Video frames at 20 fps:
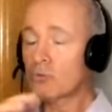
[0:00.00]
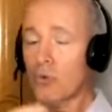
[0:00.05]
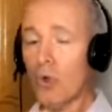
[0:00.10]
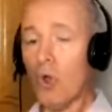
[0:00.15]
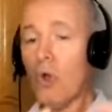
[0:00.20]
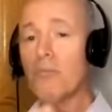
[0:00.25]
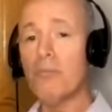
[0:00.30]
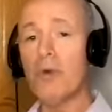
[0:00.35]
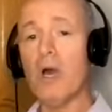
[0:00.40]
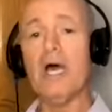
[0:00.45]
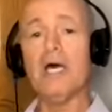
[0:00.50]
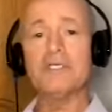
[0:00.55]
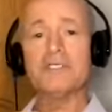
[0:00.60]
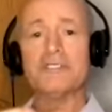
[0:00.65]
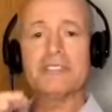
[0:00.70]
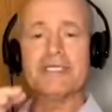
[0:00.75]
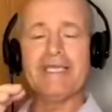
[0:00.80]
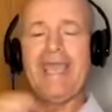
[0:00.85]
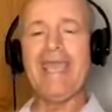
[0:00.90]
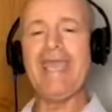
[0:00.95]

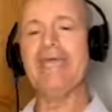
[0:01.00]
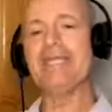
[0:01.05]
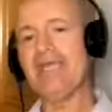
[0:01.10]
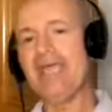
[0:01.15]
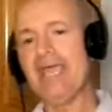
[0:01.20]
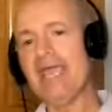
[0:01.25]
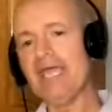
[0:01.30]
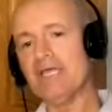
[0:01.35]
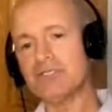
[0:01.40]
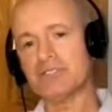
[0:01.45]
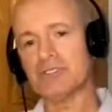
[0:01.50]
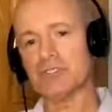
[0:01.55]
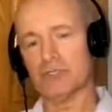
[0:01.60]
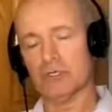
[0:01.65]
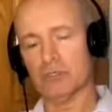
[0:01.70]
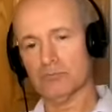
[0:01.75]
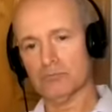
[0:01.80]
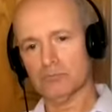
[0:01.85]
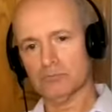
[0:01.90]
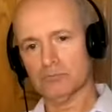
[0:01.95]
robots can't
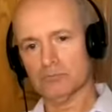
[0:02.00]
answer.